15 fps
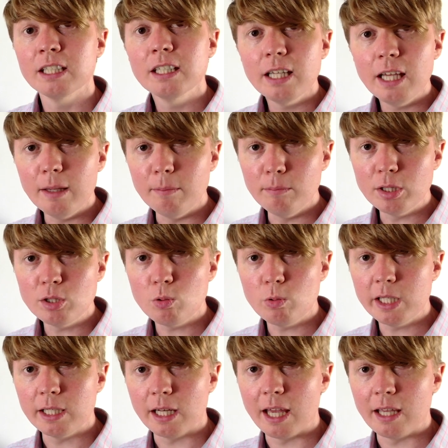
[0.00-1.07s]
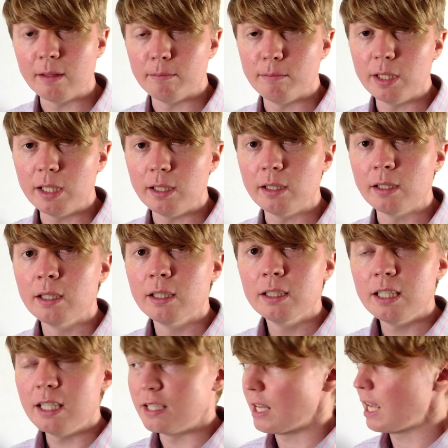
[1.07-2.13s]
in between A and B
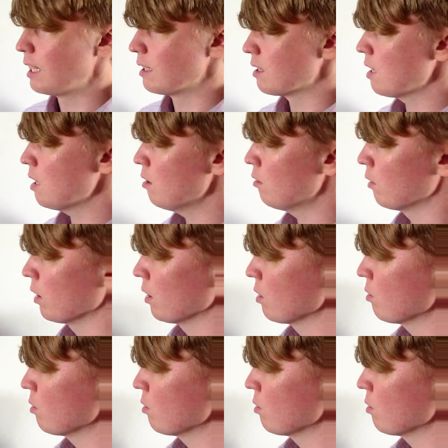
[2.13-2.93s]
is interior. So